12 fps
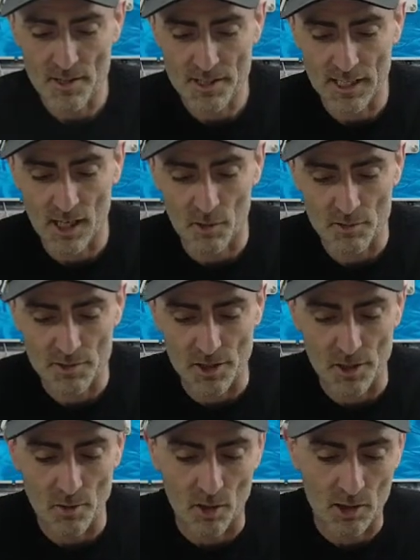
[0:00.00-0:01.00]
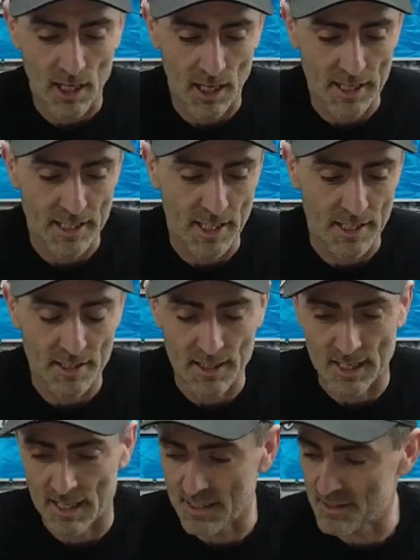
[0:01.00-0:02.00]
first thing I would do on cleaning
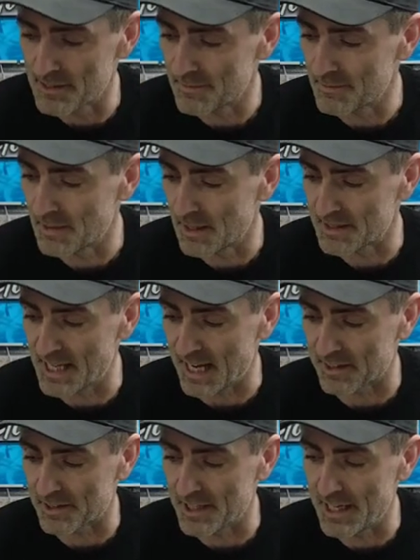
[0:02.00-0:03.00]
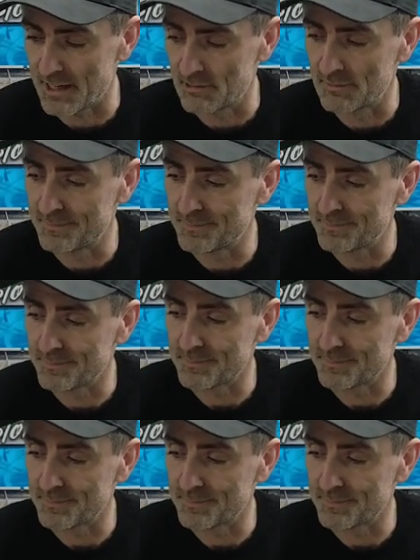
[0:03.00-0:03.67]
is attack the needle.